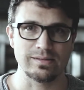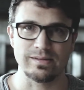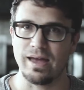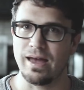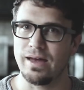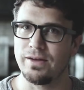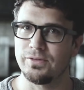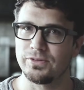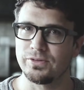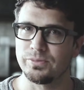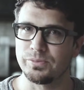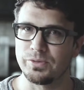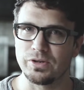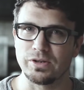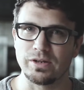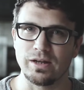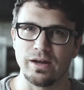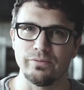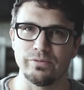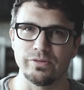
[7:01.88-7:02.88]
to have some
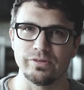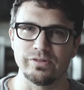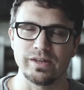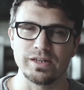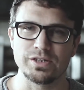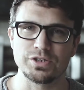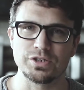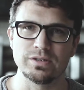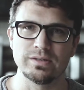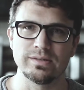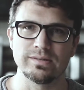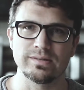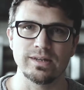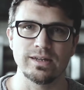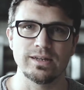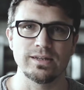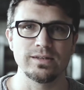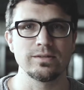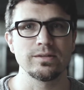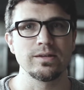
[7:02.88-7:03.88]
good conversations.
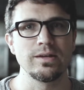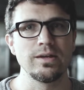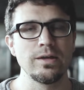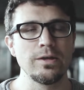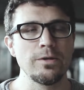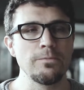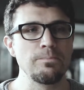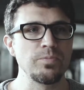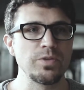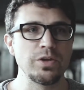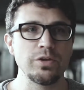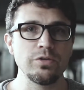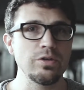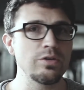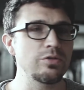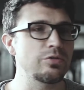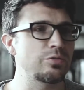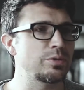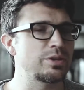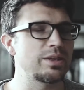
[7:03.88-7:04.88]
And who
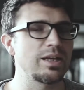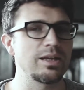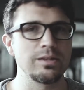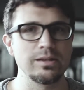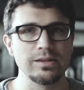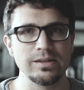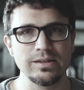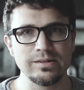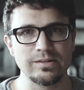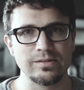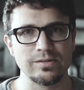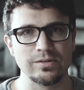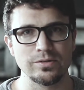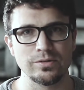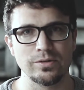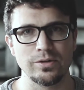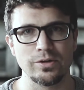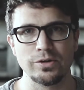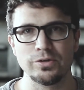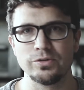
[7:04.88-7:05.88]
knows what that'll lead
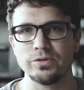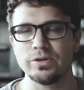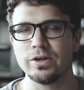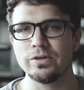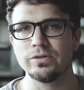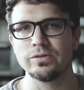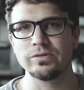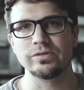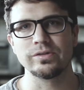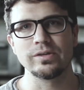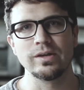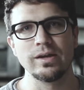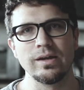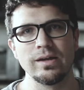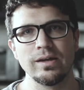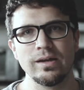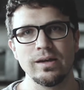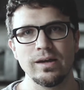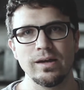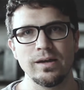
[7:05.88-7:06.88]
to, or who knows
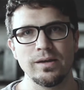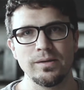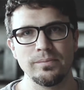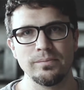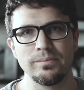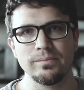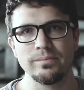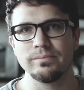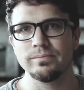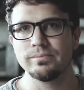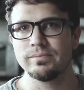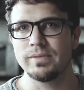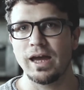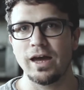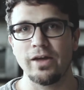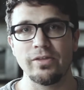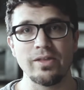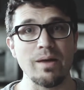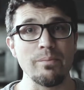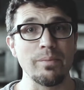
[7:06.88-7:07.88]
um,
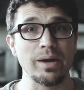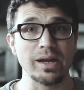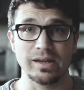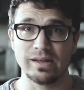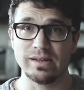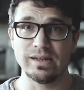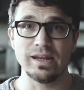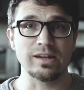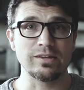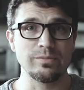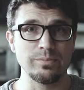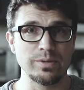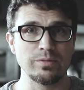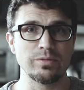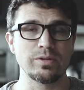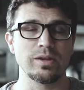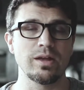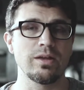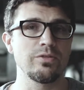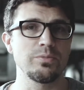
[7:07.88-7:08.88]
how that might connect me
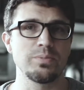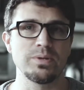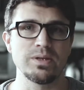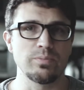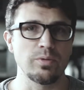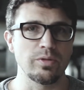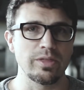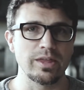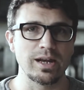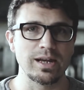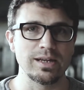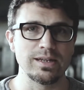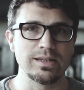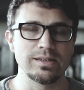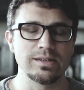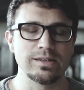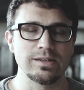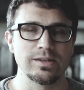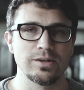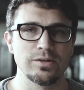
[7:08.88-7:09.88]
with other people that I
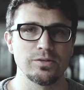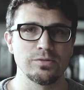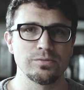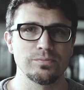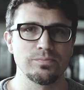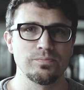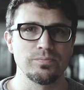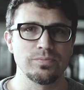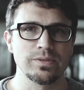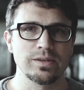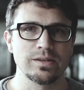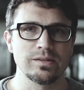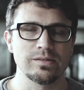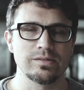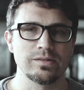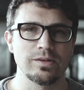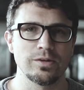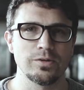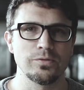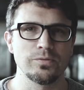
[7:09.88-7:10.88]
didn't know.
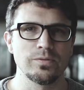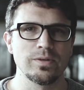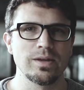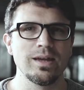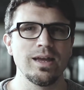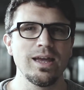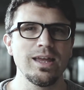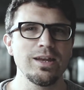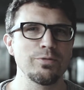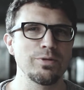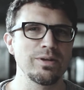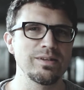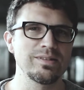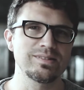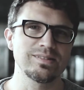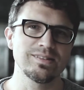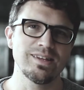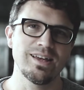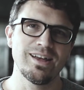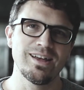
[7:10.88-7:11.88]
So,
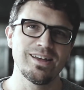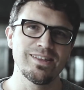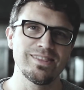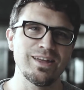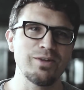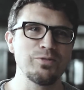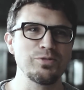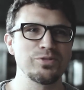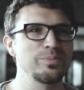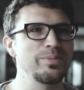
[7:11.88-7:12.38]
anyways, uh, that was